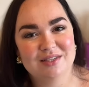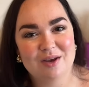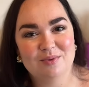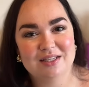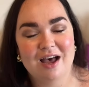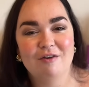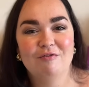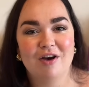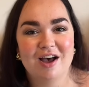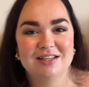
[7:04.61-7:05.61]
It was her
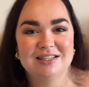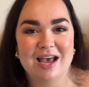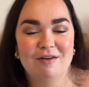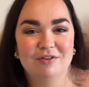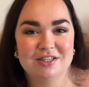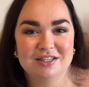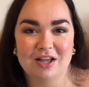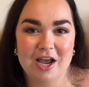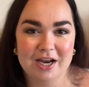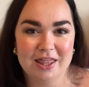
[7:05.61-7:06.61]
first ever
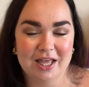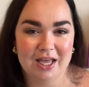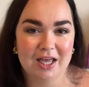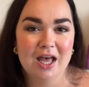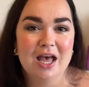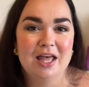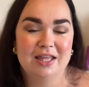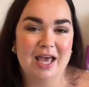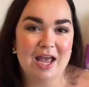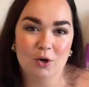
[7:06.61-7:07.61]
design, I think.
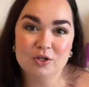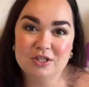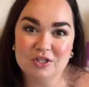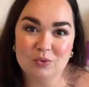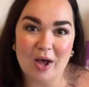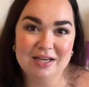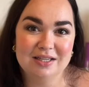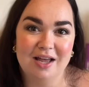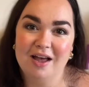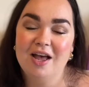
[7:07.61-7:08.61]
The Aosta
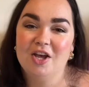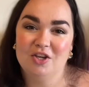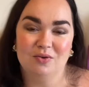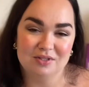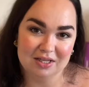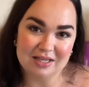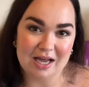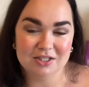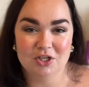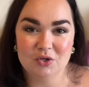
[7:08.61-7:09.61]
sweater used this
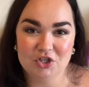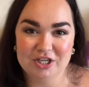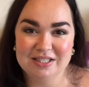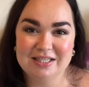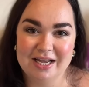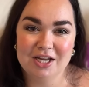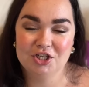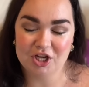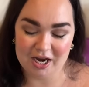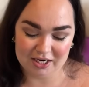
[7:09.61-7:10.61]
Andalusian
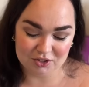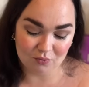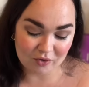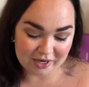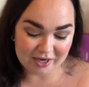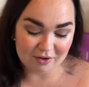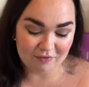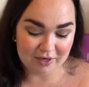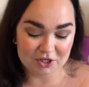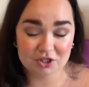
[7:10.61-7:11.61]
stitch and it's a really
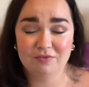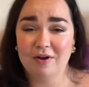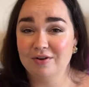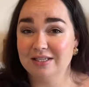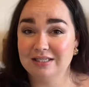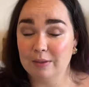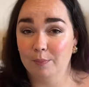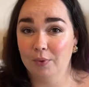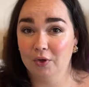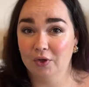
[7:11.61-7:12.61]
lovely, just very
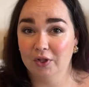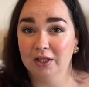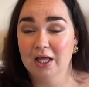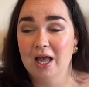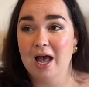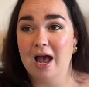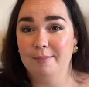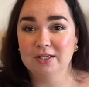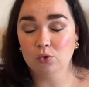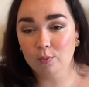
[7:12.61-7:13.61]
simple,
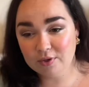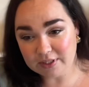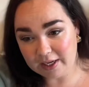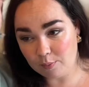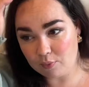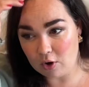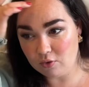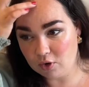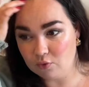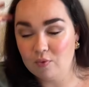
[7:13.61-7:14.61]
it's almost like a
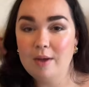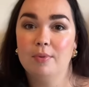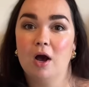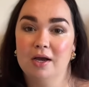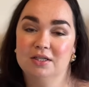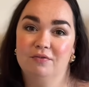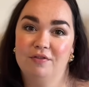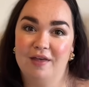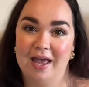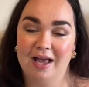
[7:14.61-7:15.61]
broken rib kind of
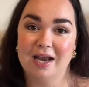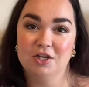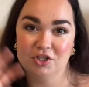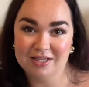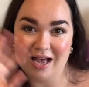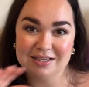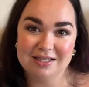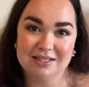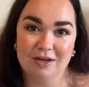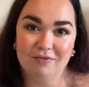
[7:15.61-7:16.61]
thing, and it just adds
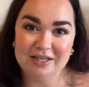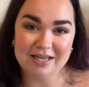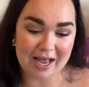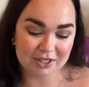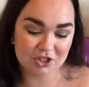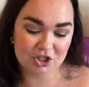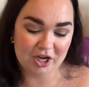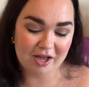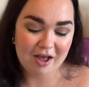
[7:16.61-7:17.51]
this lovely texture.